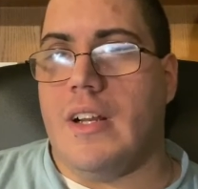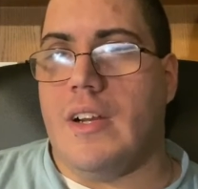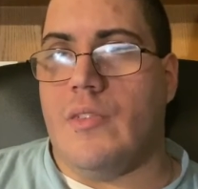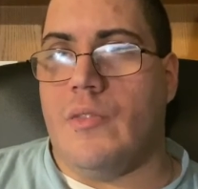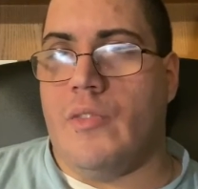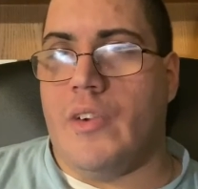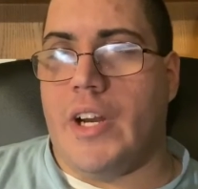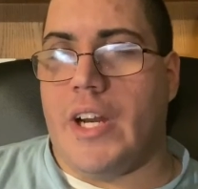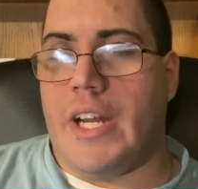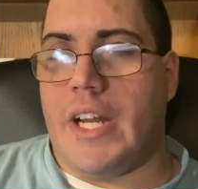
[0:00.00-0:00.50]

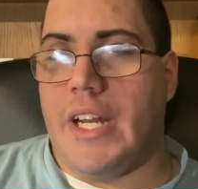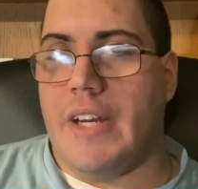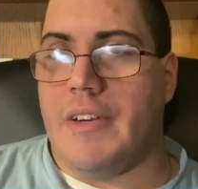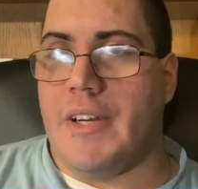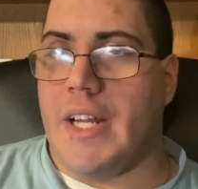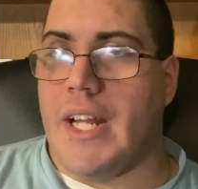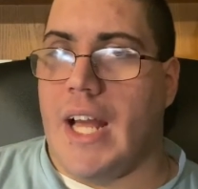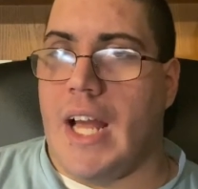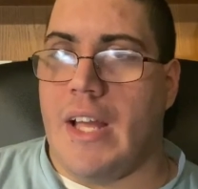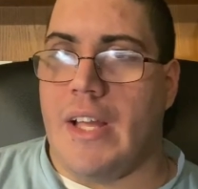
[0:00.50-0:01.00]
we're
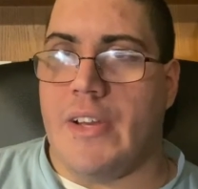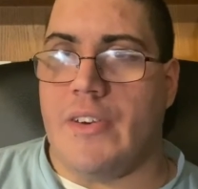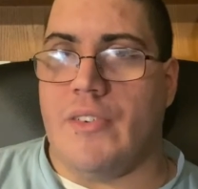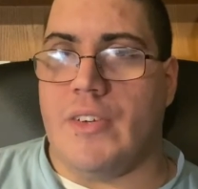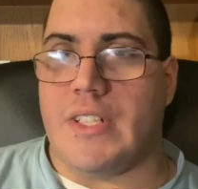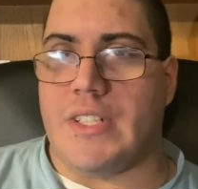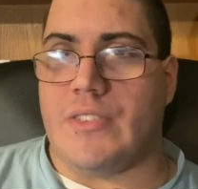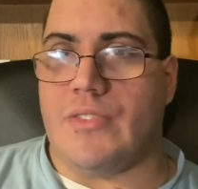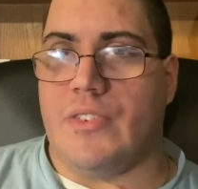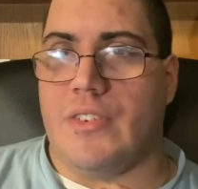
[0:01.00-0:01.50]
hearing
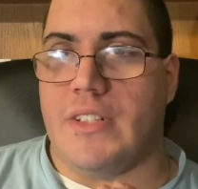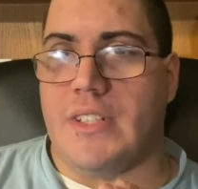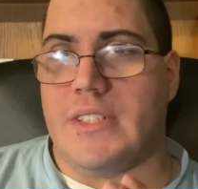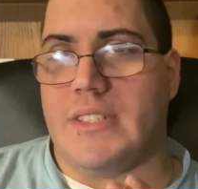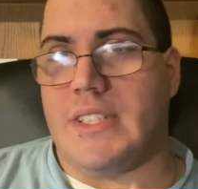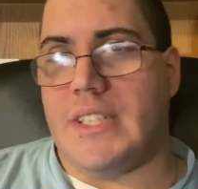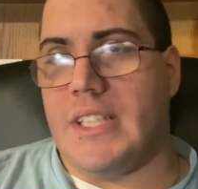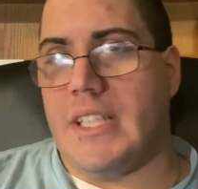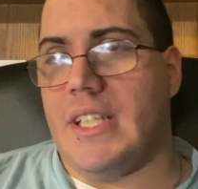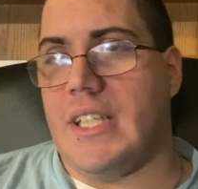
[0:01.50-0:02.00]
iOS
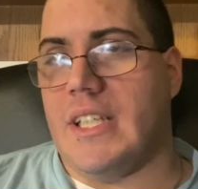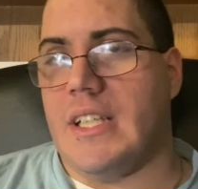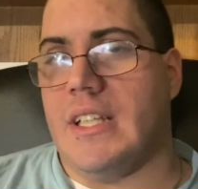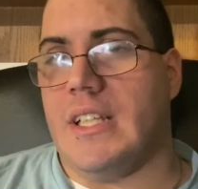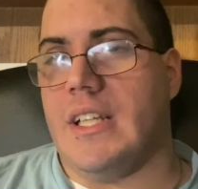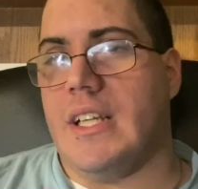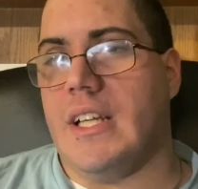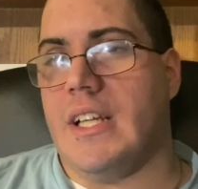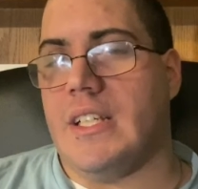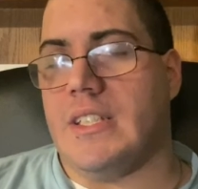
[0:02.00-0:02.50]

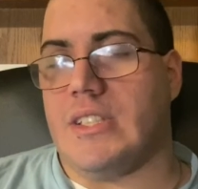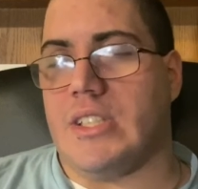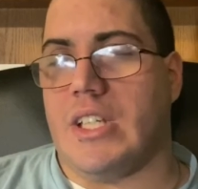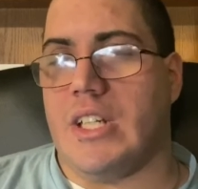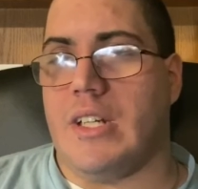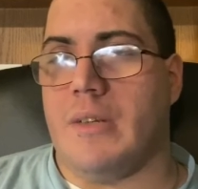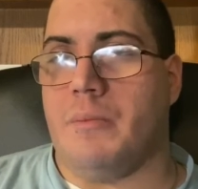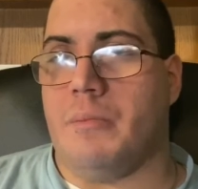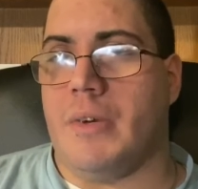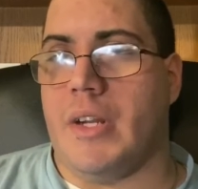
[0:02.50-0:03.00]
14 is
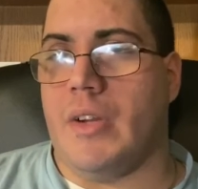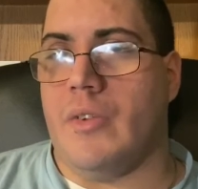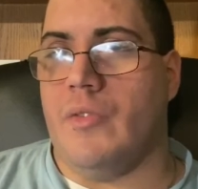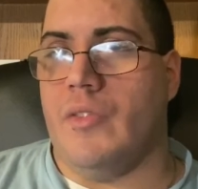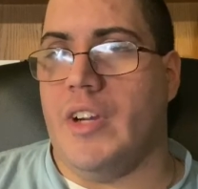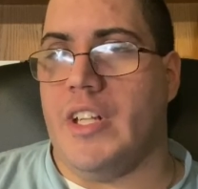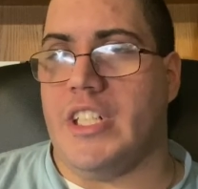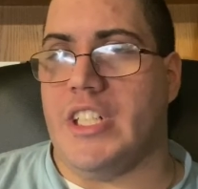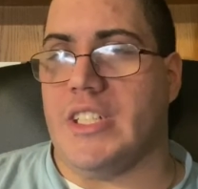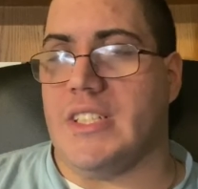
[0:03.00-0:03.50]
going to bring
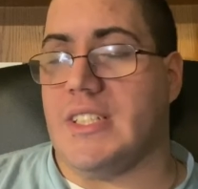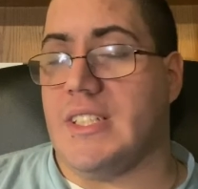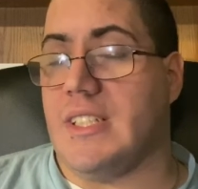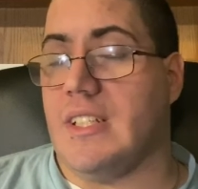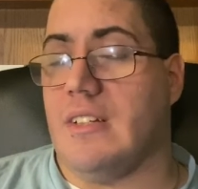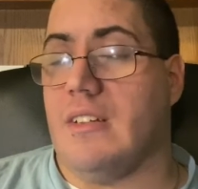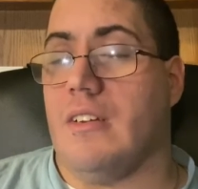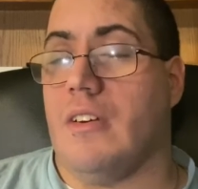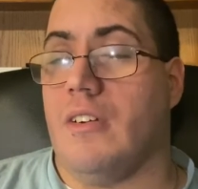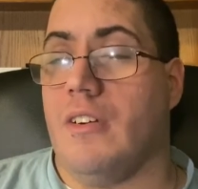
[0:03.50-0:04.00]
widgets
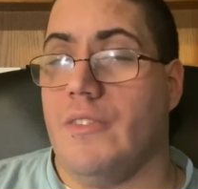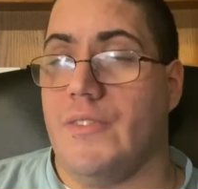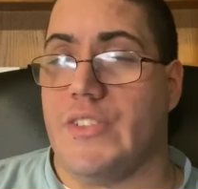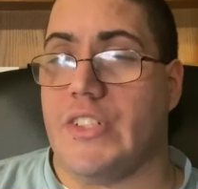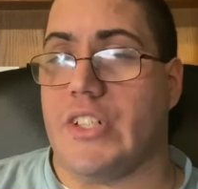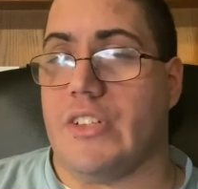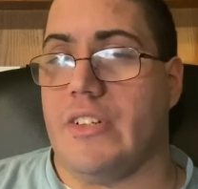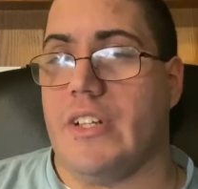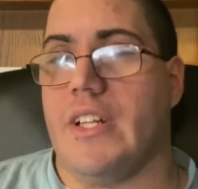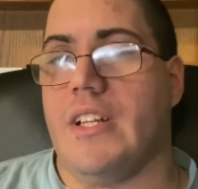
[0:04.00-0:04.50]
to the home
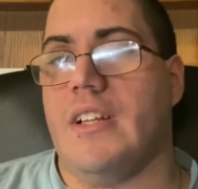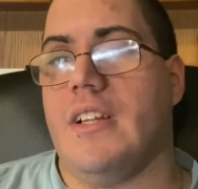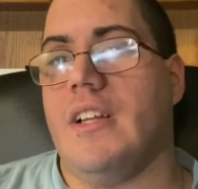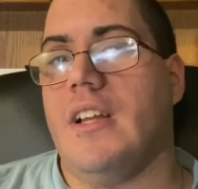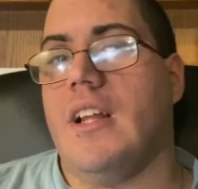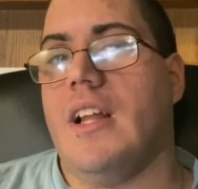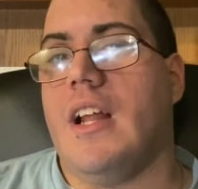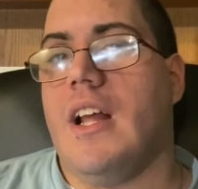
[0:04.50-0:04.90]
screen.